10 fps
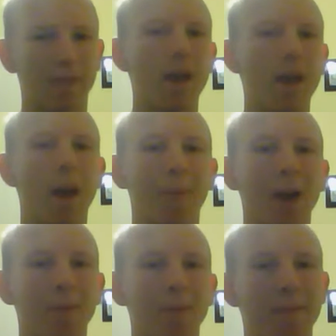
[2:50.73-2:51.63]
if not
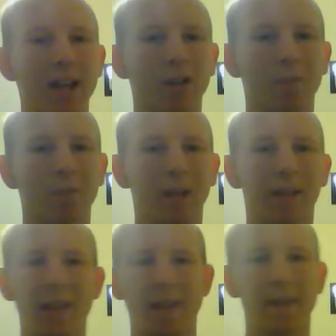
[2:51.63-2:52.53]
probably bigger,
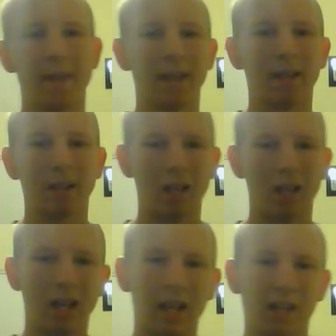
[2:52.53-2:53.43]
but then, I mean,
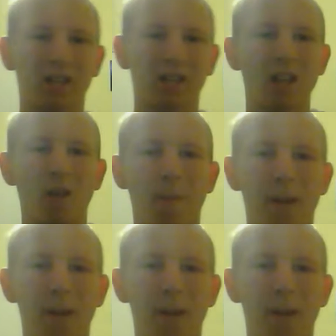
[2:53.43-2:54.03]
it's still